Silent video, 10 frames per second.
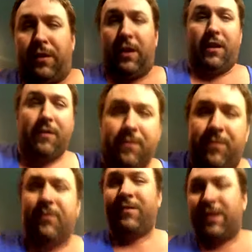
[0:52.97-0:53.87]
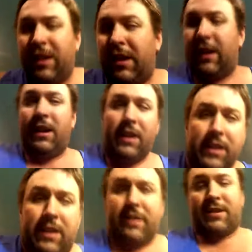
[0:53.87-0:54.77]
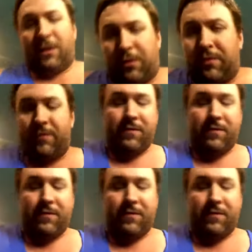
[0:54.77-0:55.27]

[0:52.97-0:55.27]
vlog. So,